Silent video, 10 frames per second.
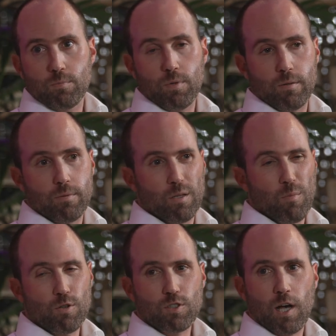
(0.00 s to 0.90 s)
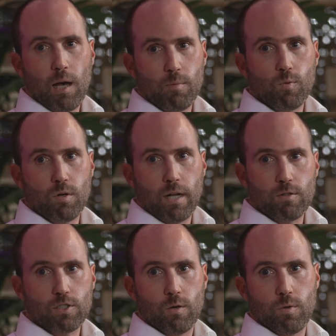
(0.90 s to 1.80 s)
but the most common one I
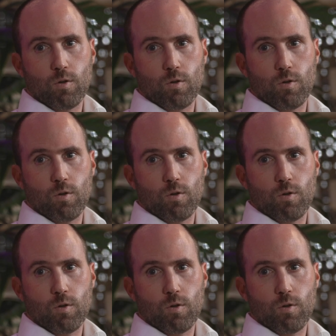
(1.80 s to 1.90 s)
would say we